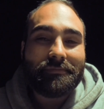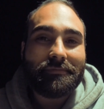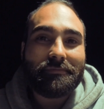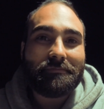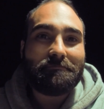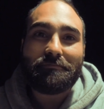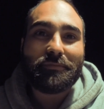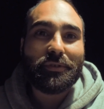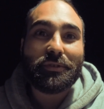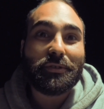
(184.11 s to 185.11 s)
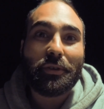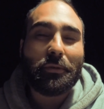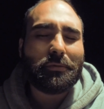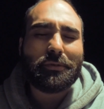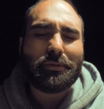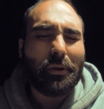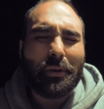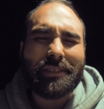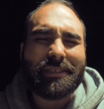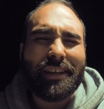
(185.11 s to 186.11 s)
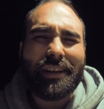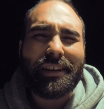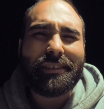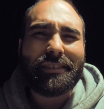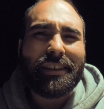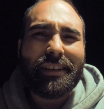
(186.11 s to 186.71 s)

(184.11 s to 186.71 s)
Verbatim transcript: I'm so so excited and